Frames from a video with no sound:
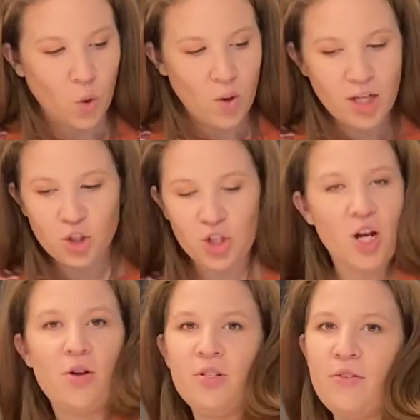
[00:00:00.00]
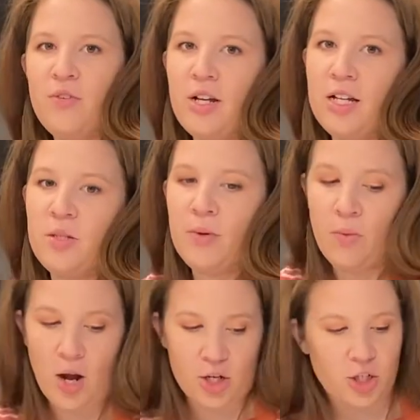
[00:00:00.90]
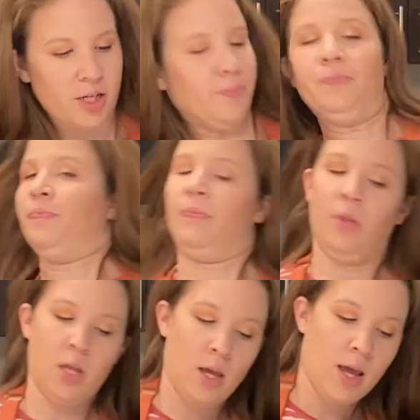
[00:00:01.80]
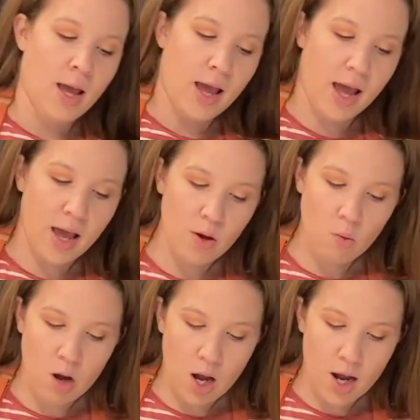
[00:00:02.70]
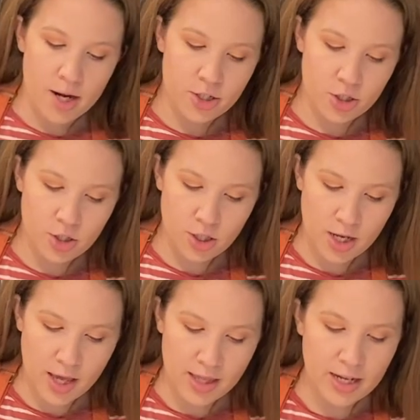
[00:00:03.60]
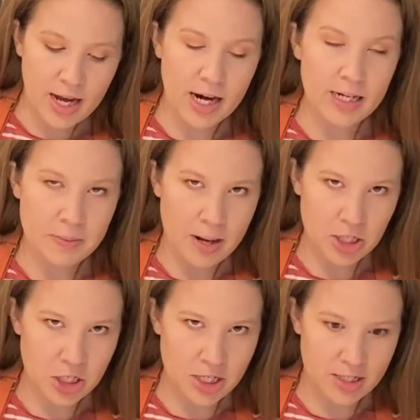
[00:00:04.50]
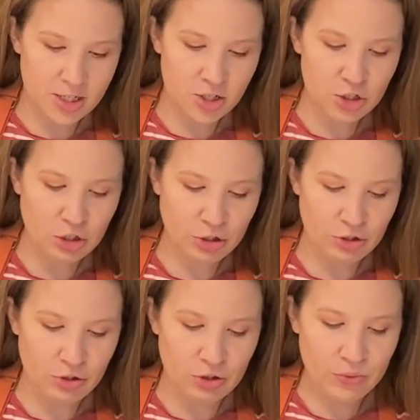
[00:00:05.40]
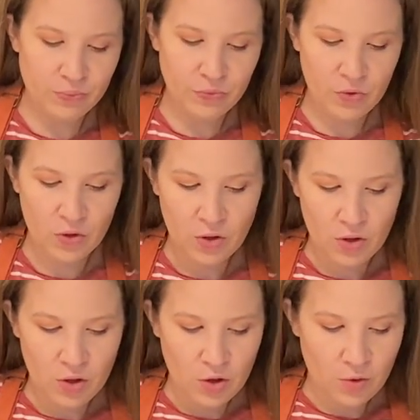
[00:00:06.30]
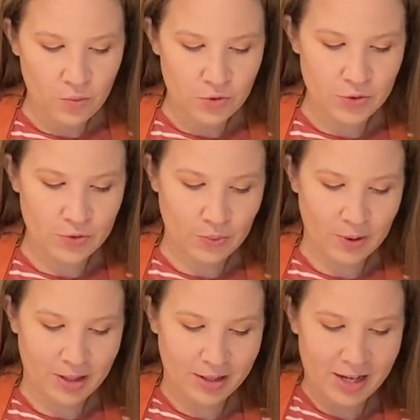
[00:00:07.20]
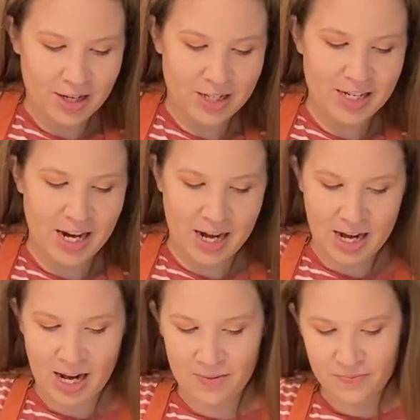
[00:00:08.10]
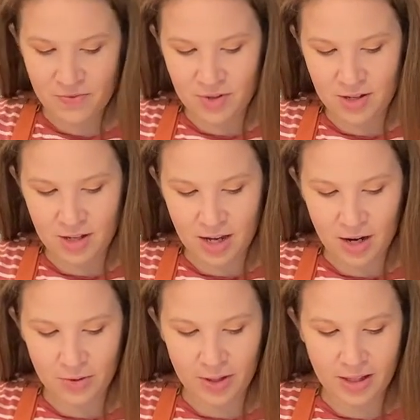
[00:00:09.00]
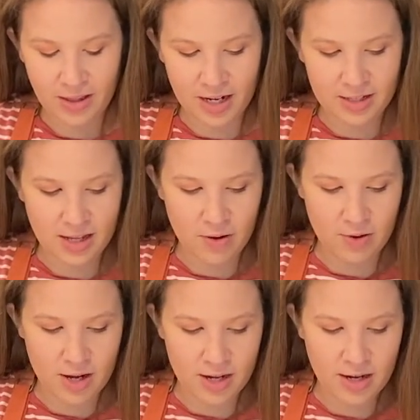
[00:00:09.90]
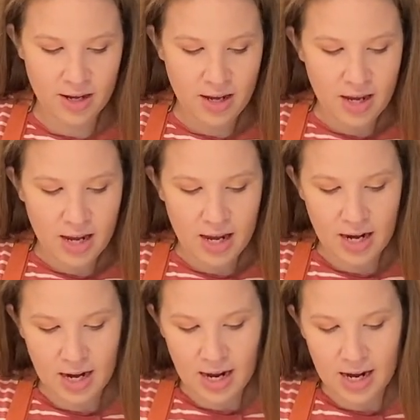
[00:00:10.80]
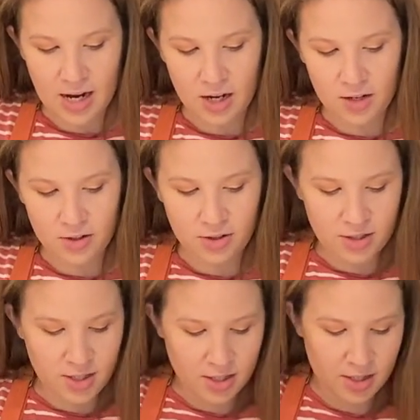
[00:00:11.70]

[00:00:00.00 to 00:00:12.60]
what shows have you guys been watching? I watched, I think I already mentioned, Circle, which was really entertaining. I really liked that one. And now